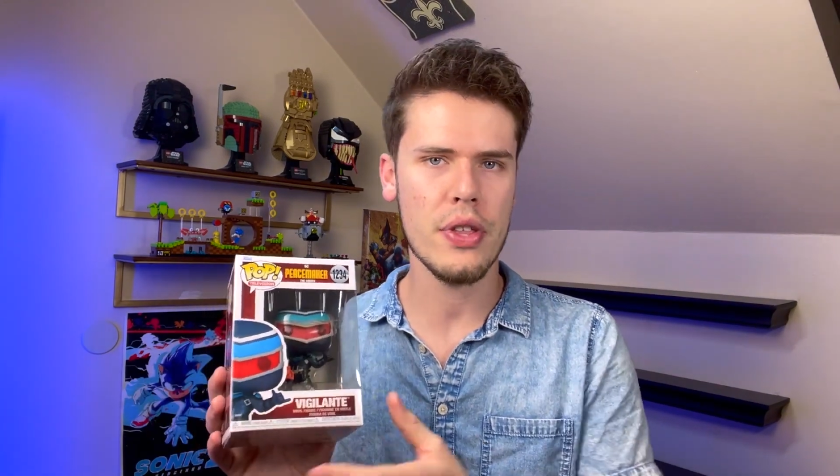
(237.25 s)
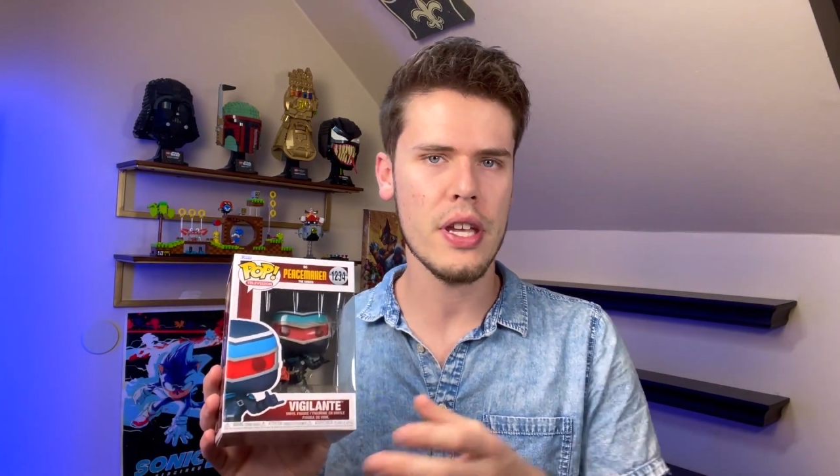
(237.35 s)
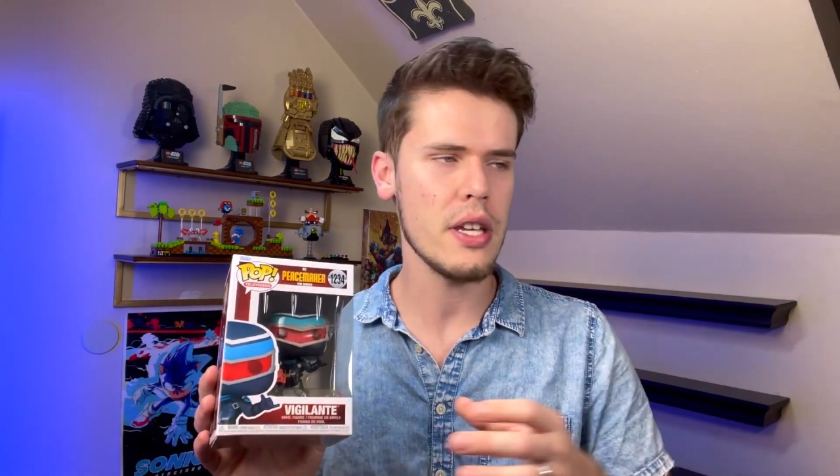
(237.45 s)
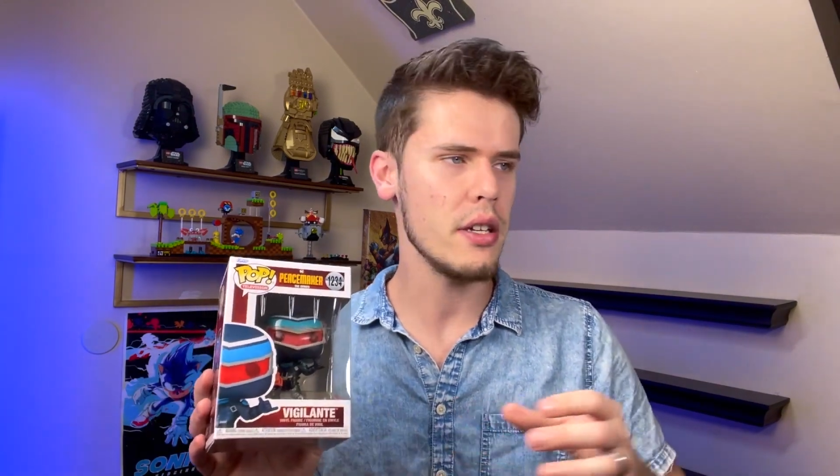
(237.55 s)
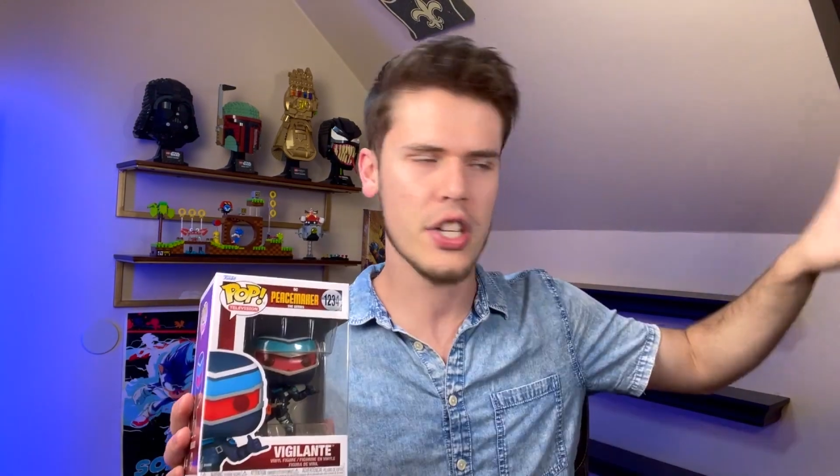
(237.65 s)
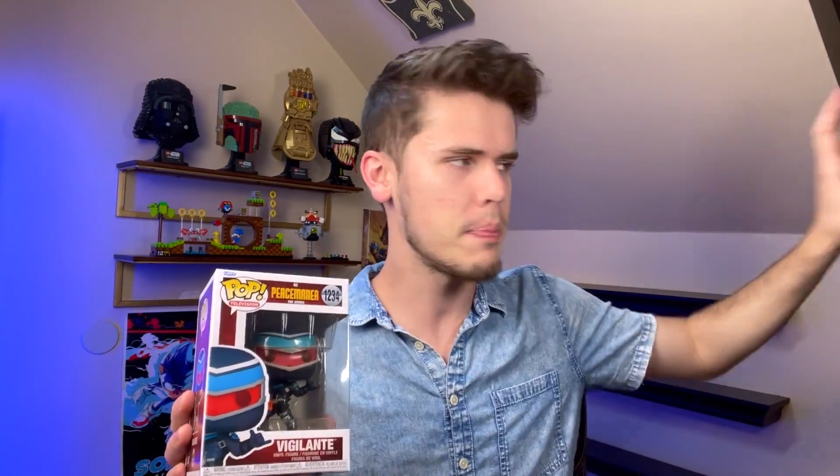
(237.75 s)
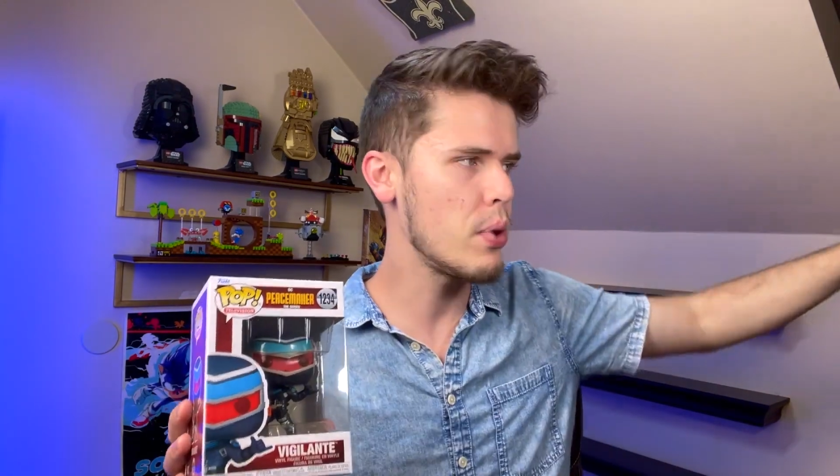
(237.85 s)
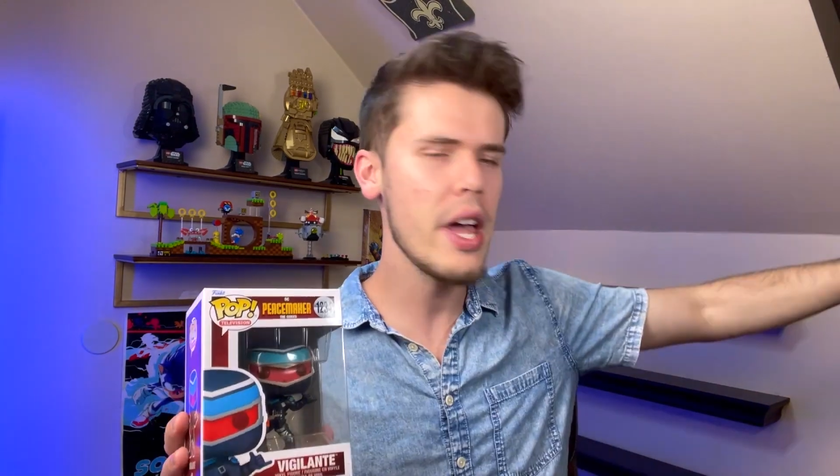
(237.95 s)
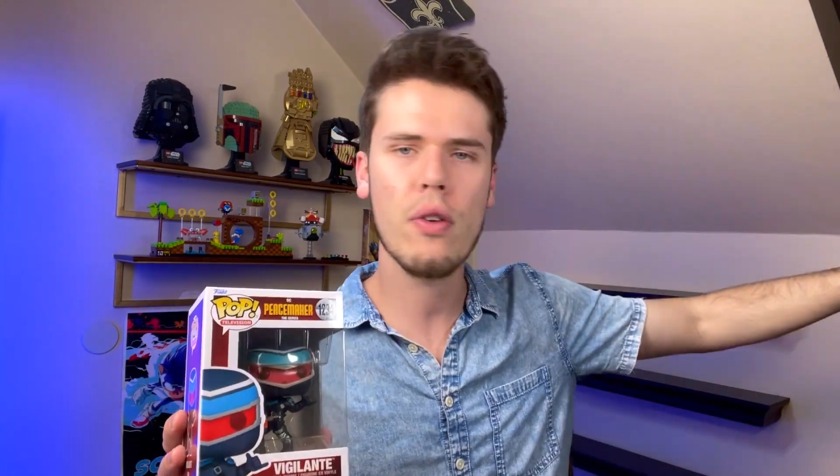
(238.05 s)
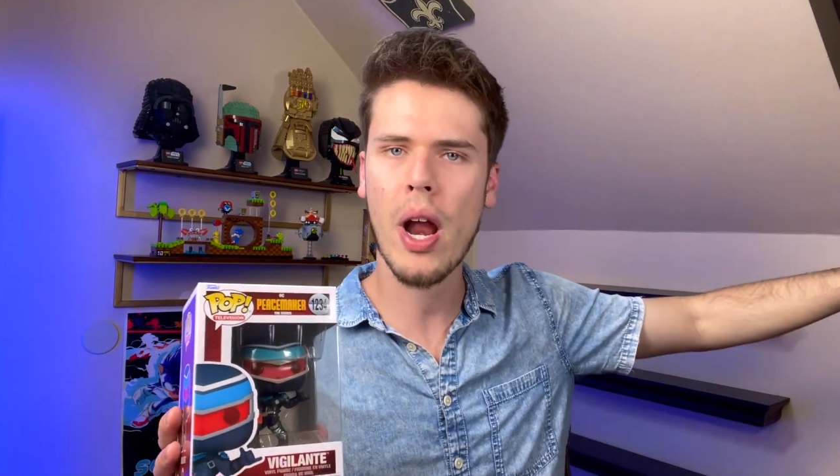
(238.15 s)
the
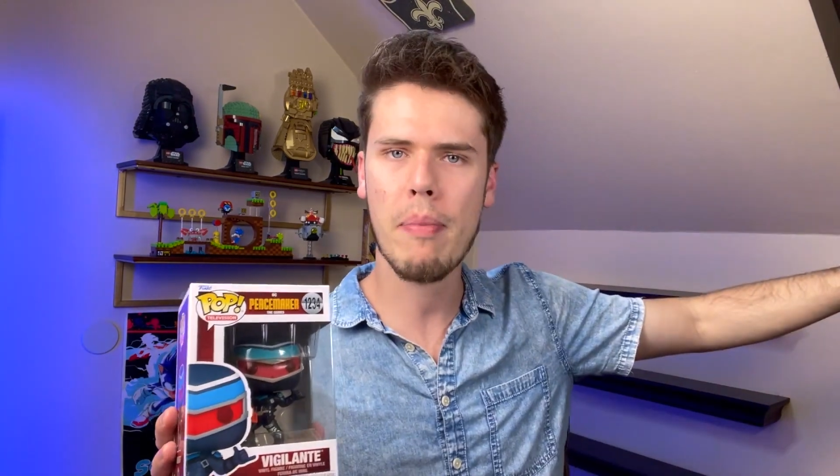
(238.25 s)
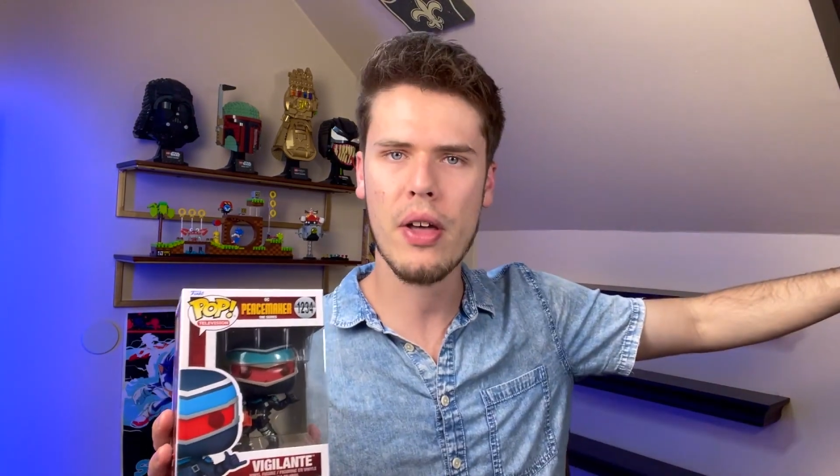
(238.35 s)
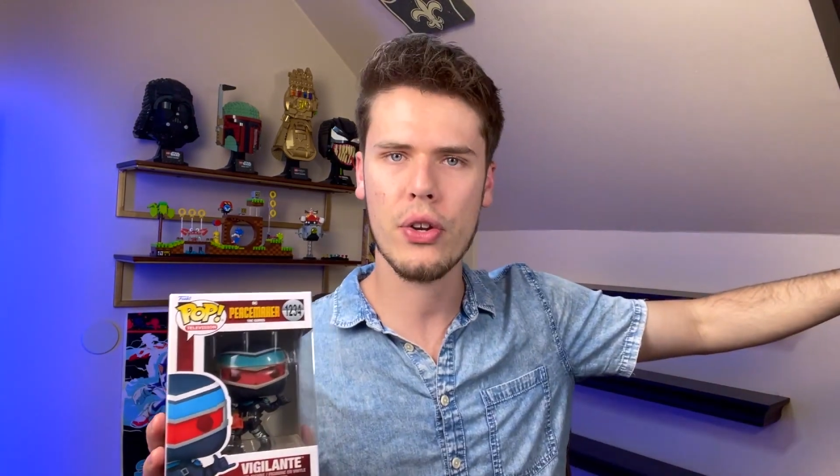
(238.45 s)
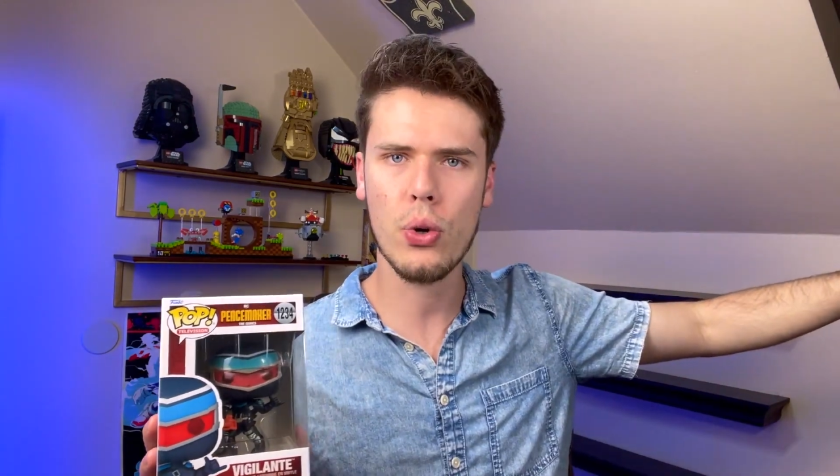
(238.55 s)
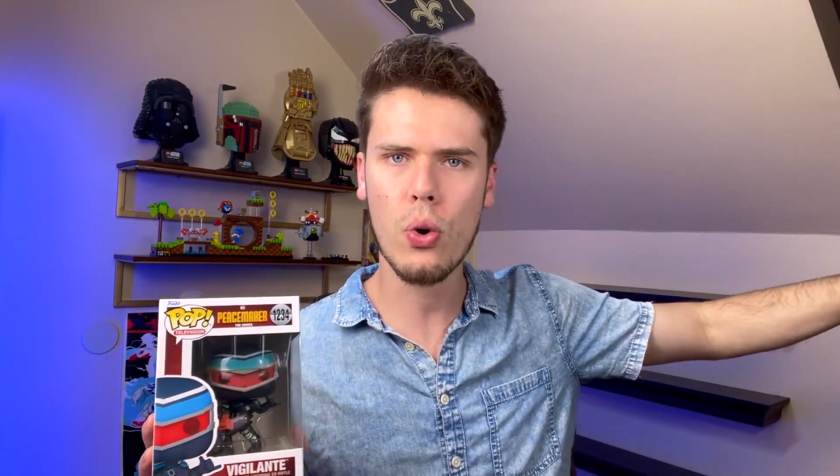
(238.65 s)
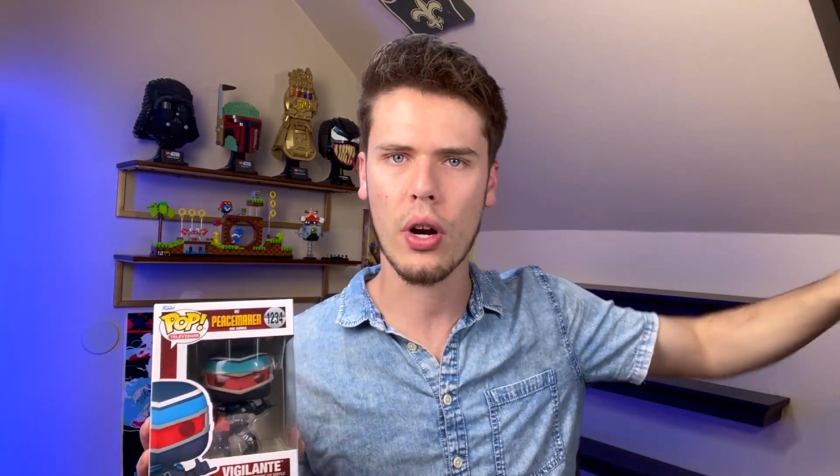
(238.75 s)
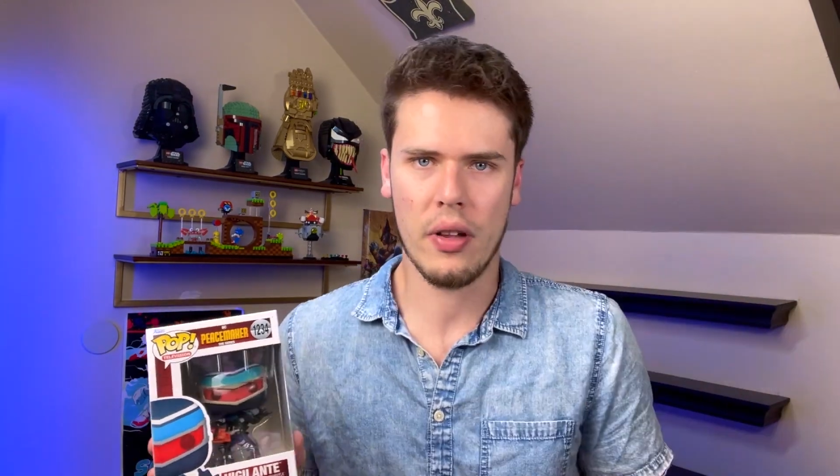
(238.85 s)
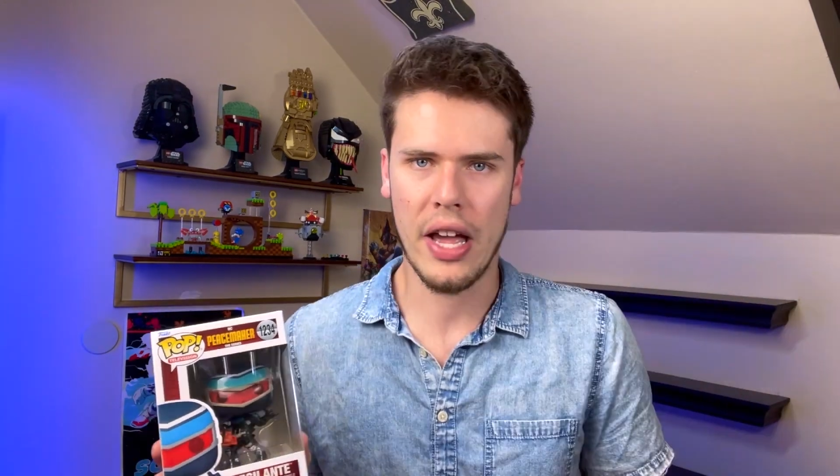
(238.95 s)
display right by the door.